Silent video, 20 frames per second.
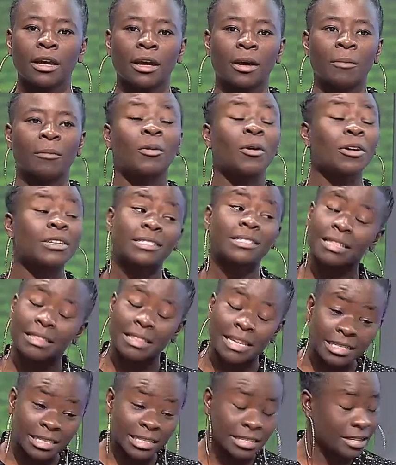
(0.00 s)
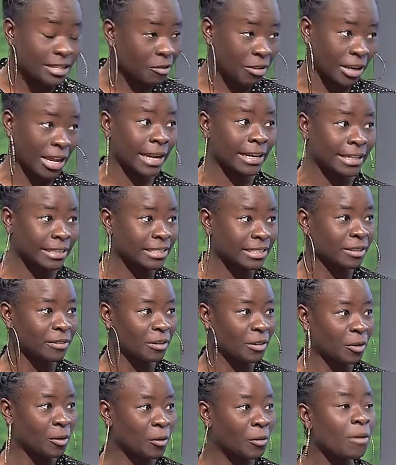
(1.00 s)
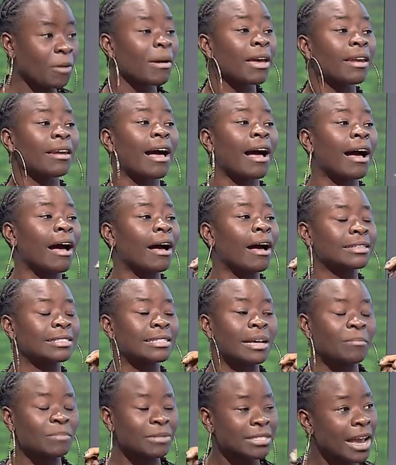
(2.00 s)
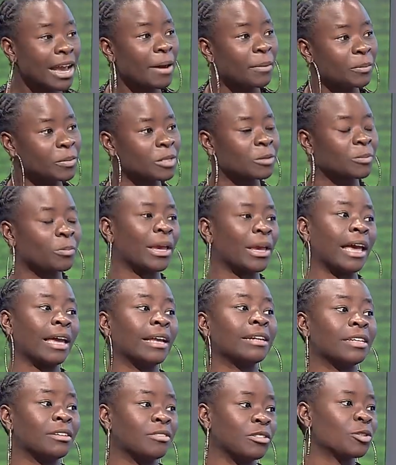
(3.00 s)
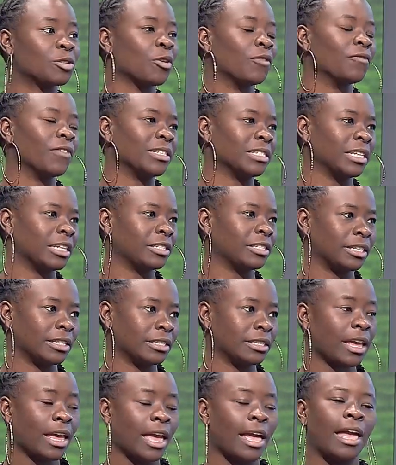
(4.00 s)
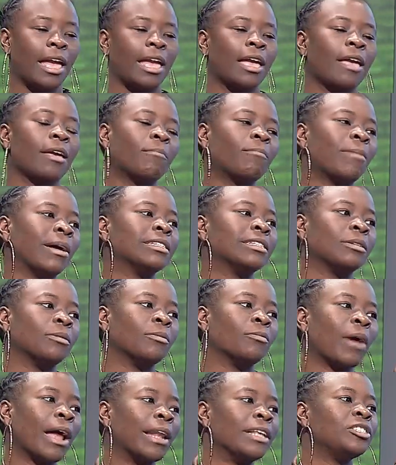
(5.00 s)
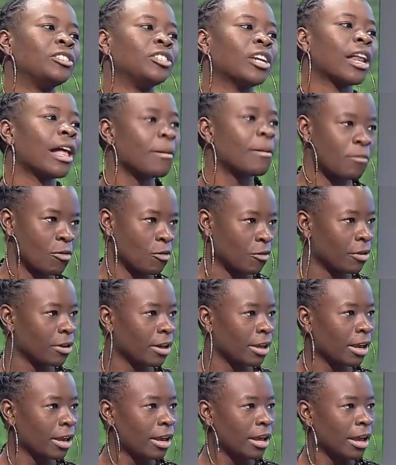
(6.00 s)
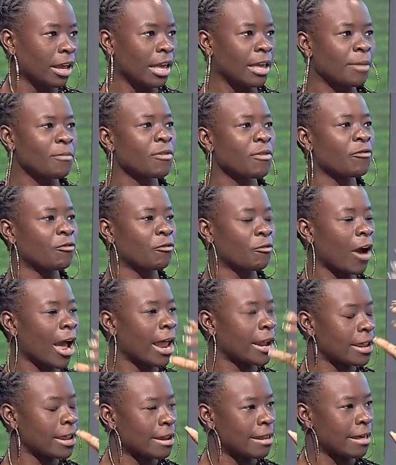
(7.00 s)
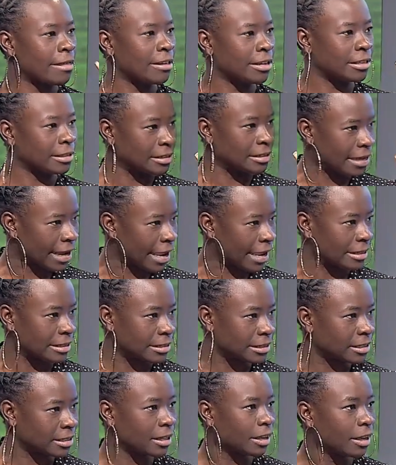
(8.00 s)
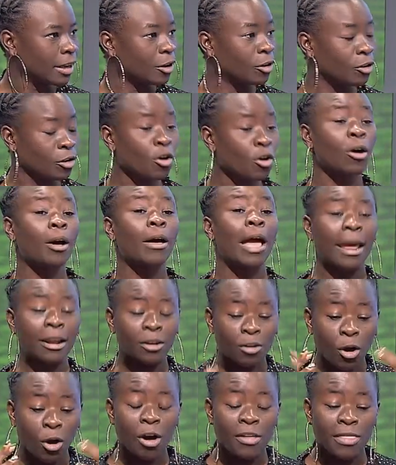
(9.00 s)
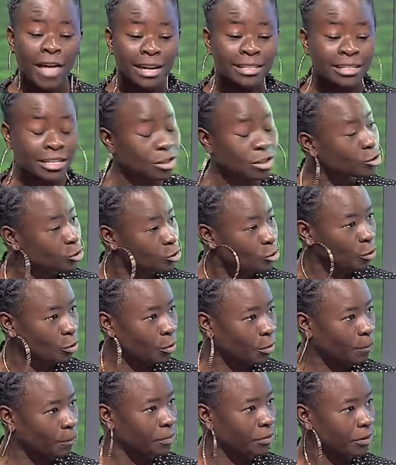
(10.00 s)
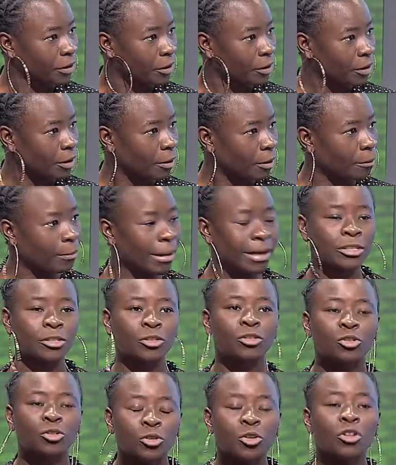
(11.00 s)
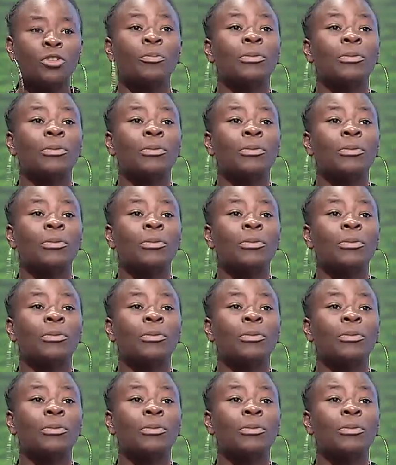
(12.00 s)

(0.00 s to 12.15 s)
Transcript: because this is the reality women are sometimes spearheading these conversations eh, but in Marichiramo, yeah. imifwarire these days you know and all that is true but it shouldn't